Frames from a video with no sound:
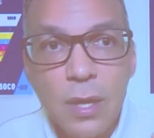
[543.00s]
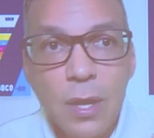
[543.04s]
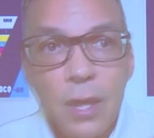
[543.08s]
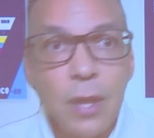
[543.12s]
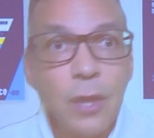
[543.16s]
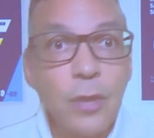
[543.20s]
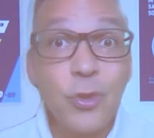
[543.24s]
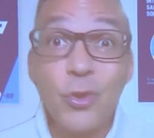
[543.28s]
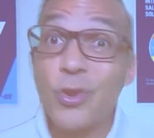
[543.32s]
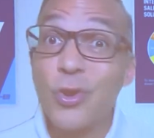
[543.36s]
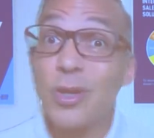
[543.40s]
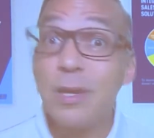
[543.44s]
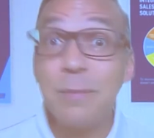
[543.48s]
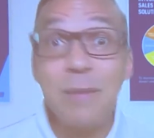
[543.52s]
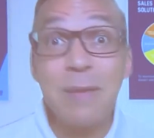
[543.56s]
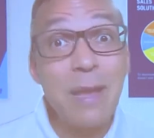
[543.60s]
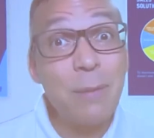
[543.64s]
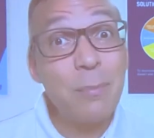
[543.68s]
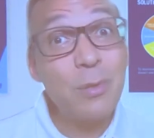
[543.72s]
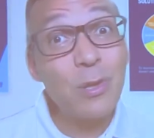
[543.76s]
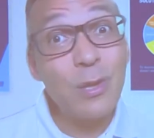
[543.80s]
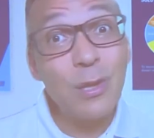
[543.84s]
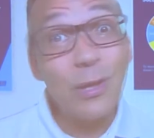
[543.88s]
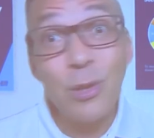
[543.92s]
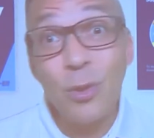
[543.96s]
you're going to be
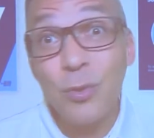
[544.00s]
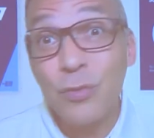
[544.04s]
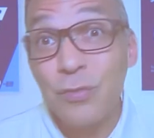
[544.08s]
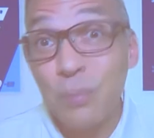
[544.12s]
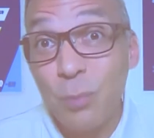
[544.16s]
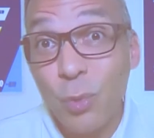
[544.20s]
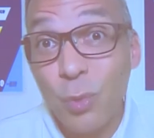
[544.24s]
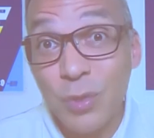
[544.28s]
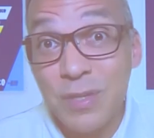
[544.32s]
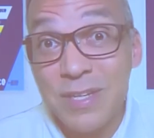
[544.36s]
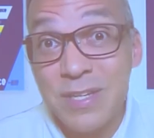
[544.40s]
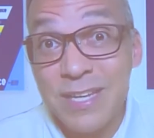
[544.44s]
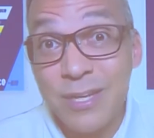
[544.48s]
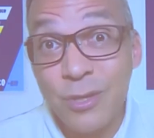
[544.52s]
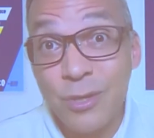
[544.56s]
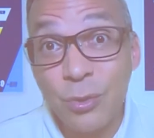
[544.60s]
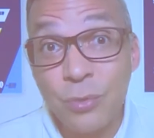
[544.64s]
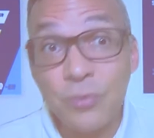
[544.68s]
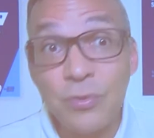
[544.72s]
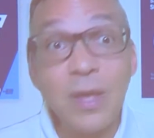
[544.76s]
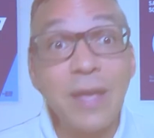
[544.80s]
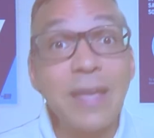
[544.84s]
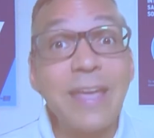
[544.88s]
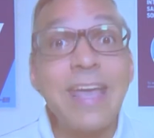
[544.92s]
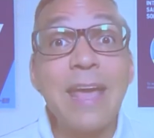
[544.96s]
able to close more
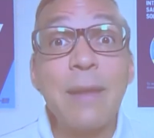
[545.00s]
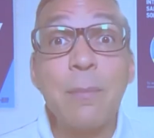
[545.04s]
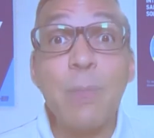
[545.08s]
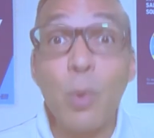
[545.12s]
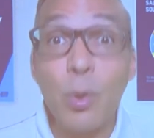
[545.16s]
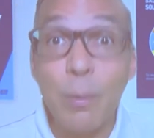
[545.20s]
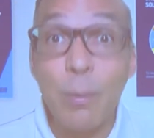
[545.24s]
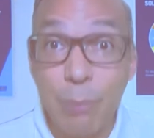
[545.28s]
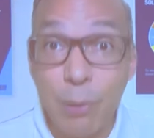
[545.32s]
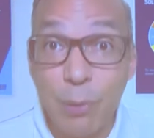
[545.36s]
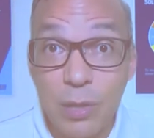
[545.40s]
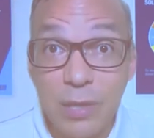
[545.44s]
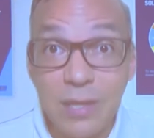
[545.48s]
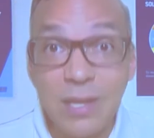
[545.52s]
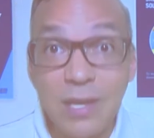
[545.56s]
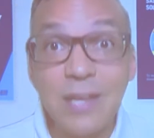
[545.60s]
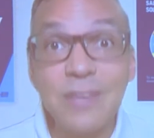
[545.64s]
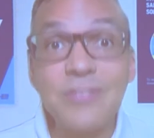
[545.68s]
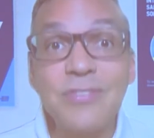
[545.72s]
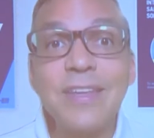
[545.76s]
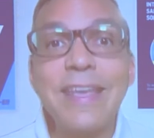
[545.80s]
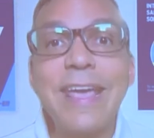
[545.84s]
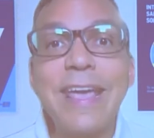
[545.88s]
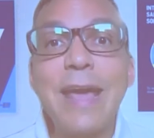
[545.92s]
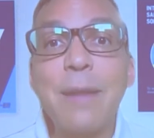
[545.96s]
deals, get more
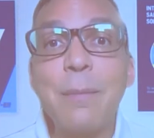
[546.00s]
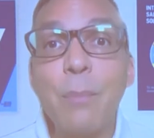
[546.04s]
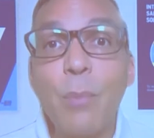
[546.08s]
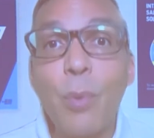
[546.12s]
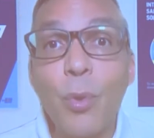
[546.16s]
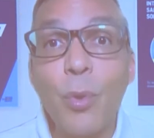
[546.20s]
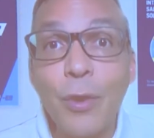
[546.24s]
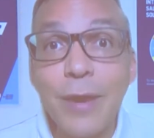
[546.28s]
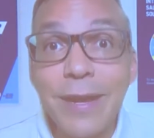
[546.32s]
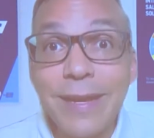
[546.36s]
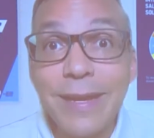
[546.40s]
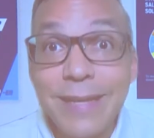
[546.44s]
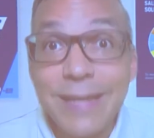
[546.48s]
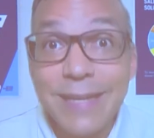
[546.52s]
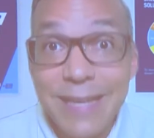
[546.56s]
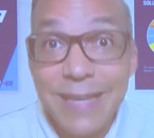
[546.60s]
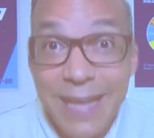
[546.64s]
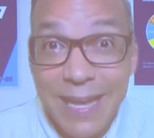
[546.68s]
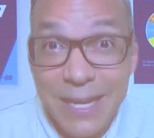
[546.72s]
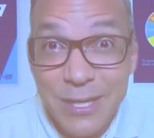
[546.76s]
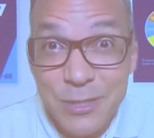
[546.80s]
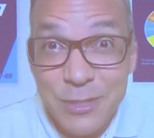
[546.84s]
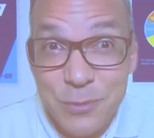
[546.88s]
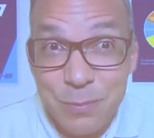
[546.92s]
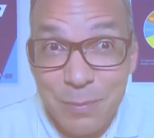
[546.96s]
bookings, get more
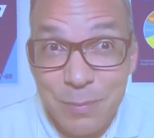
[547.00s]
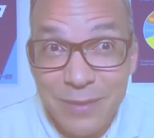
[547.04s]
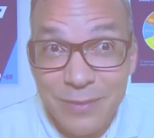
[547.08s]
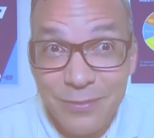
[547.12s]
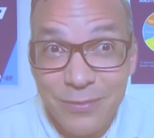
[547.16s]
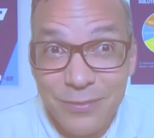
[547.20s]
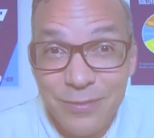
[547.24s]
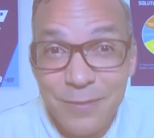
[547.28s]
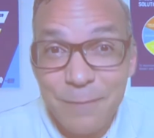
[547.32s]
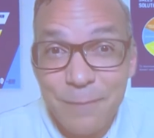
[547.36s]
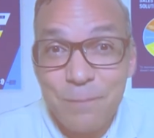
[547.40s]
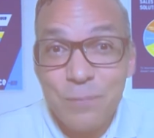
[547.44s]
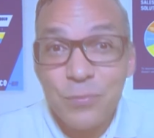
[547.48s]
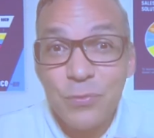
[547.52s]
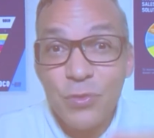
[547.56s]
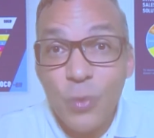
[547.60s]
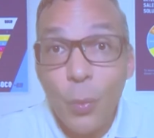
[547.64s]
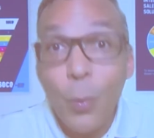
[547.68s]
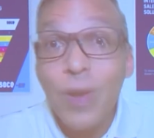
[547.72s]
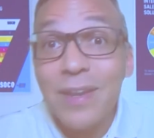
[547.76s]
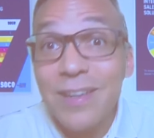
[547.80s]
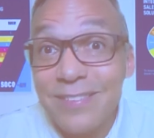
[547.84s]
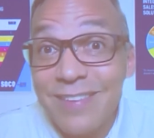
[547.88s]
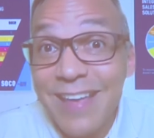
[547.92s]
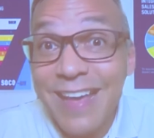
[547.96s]
engagements. So
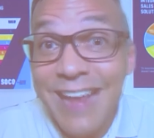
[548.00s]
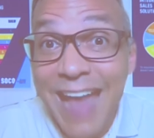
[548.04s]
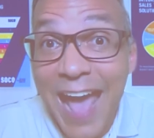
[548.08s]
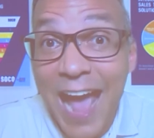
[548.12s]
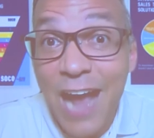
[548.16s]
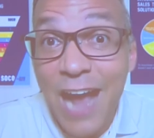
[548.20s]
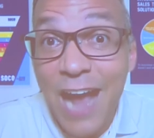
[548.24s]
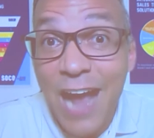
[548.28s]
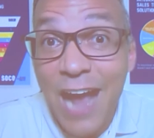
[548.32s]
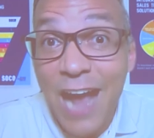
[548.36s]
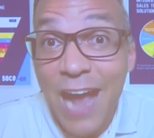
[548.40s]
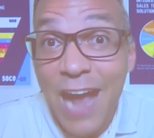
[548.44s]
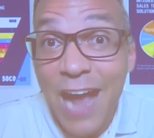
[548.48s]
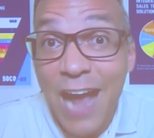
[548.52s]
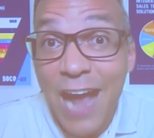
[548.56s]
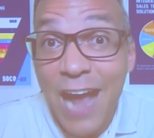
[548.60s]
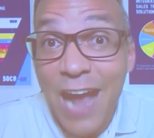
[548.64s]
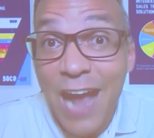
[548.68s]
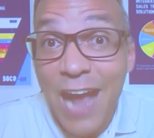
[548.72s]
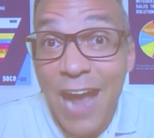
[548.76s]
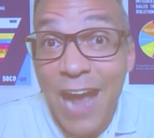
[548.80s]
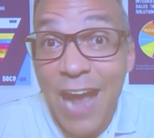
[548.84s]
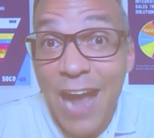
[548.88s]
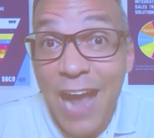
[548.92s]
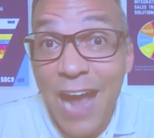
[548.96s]
what does that actually
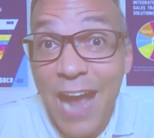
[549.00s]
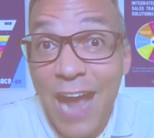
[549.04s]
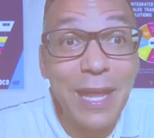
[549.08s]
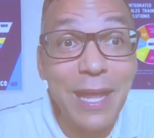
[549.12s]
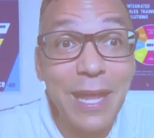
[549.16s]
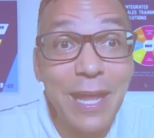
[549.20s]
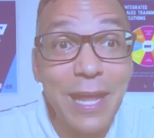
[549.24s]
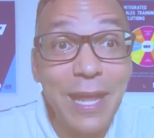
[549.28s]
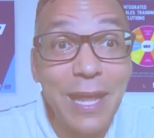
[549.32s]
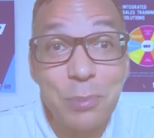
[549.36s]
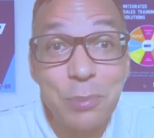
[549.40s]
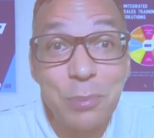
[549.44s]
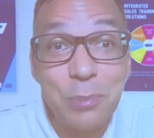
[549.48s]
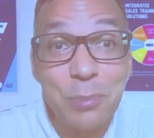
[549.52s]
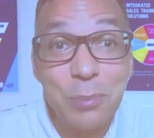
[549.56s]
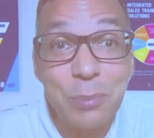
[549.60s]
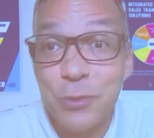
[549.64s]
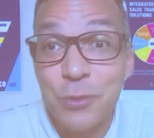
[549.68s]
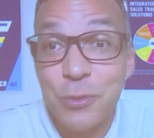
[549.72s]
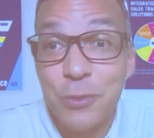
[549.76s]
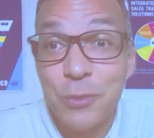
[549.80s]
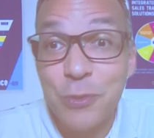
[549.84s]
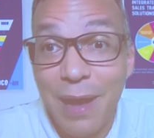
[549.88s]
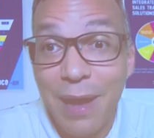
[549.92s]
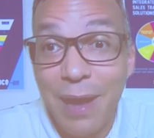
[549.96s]
look like to put your
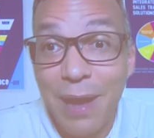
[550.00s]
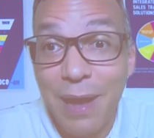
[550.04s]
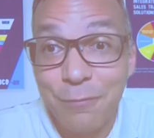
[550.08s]
buyer